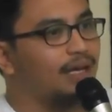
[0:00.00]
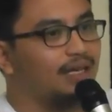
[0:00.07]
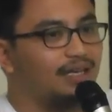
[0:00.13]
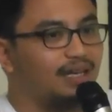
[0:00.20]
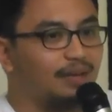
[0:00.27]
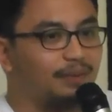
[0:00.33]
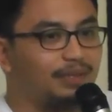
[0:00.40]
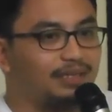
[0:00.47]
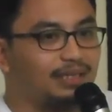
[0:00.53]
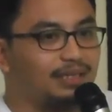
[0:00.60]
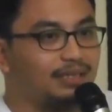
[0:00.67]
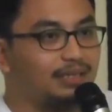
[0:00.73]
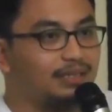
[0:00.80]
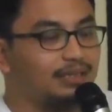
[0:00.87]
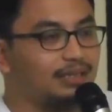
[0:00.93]
He
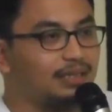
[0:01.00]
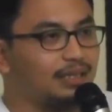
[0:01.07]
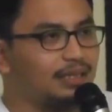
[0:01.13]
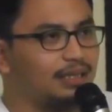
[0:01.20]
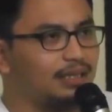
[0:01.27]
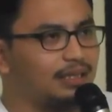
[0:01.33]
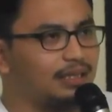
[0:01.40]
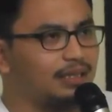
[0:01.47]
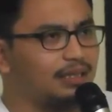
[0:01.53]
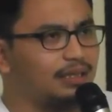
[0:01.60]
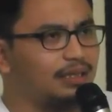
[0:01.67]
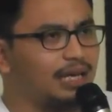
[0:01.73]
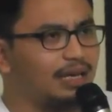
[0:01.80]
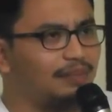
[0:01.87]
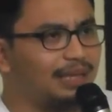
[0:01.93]
represented
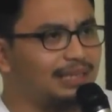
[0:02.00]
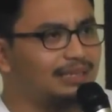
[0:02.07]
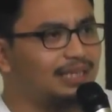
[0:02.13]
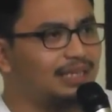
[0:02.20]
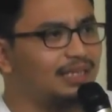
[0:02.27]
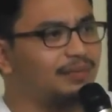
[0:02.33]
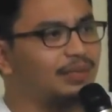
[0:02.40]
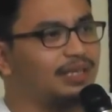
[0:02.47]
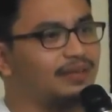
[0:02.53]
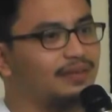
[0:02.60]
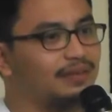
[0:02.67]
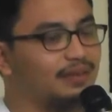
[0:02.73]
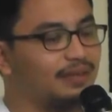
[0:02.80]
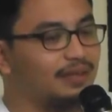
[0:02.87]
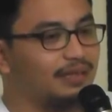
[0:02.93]
Al-Banjari, meaning
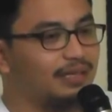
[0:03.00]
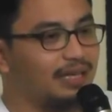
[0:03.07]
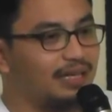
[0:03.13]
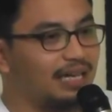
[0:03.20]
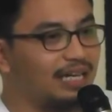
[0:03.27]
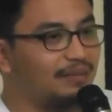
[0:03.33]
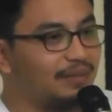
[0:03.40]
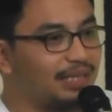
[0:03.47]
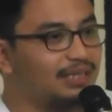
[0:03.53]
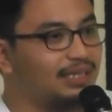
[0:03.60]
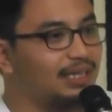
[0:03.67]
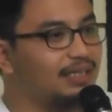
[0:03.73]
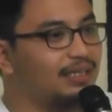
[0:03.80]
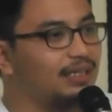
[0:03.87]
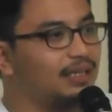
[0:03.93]

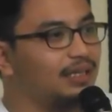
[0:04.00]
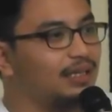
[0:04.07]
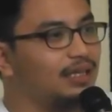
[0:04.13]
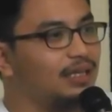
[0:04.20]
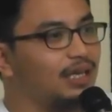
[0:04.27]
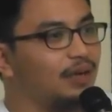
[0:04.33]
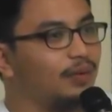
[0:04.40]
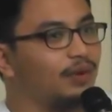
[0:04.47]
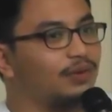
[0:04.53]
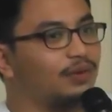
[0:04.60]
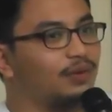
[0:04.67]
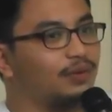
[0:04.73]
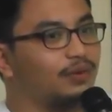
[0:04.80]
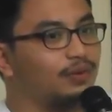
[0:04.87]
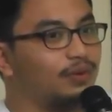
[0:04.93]
Kalimantan. There was
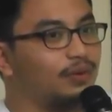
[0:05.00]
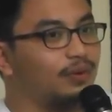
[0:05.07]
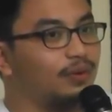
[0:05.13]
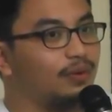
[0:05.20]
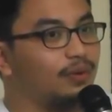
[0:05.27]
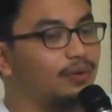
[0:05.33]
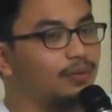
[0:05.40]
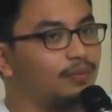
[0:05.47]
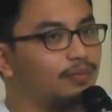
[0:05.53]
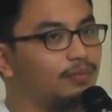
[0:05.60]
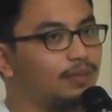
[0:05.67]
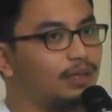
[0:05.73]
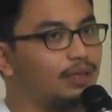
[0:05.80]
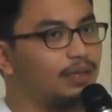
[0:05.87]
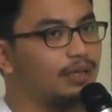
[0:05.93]
also
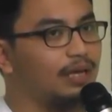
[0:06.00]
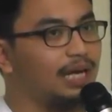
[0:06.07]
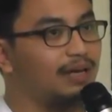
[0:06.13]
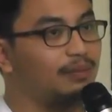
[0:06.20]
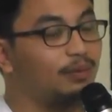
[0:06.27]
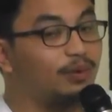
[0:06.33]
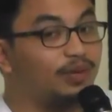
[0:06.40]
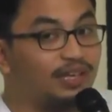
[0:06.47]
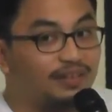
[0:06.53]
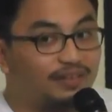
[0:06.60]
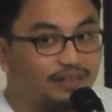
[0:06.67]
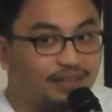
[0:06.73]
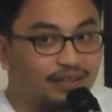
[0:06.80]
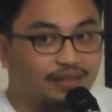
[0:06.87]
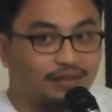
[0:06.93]

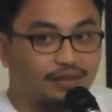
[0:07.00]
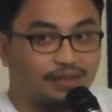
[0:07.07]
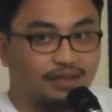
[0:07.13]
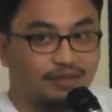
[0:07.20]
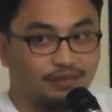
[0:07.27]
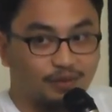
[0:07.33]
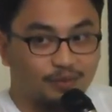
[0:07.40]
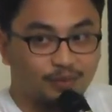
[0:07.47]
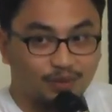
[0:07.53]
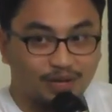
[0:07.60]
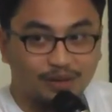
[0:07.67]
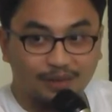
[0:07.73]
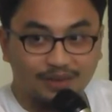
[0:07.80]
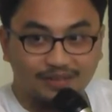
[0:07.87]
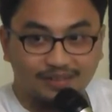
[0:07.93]
Al-Bugisi, from
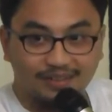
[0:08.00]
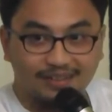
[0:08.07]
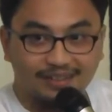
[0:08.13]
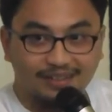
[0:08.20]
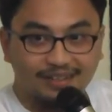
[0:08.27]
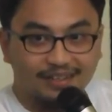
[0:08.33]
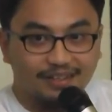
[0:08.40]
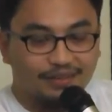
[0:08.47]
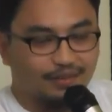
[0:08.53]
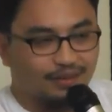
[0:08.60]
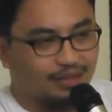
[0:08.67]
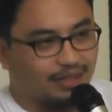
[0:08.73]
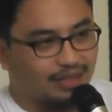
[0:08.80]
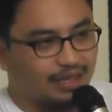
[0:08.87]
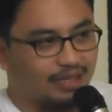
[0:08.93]
Sulawesi. So
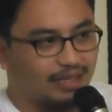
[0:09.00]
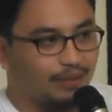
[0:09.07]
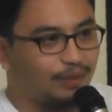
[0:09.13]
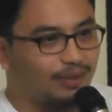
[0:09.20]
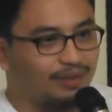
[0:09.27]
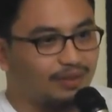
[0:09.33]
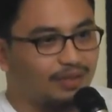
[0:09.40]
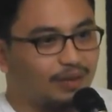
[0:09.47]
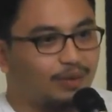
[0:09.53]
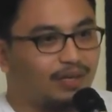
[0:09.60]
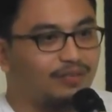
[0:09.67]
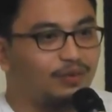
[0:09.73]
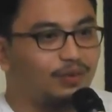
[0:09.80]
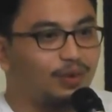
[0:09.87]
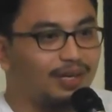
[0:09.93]
and there were
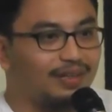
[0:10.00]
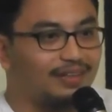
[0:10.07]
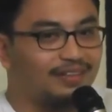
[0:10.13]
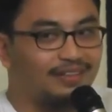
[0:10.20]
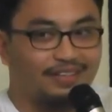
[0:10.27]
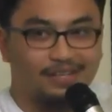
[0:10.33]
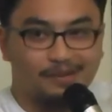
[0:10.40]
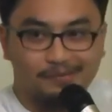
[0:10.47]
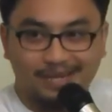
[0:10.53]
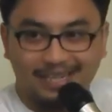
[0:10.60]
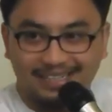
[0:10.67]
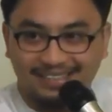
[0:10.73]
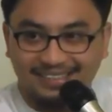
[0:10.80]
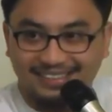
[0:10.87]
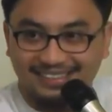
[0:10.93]
a few others in their
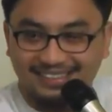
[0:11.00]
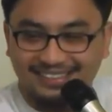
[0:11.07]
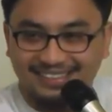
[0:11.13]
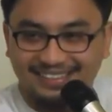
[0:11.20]
batch.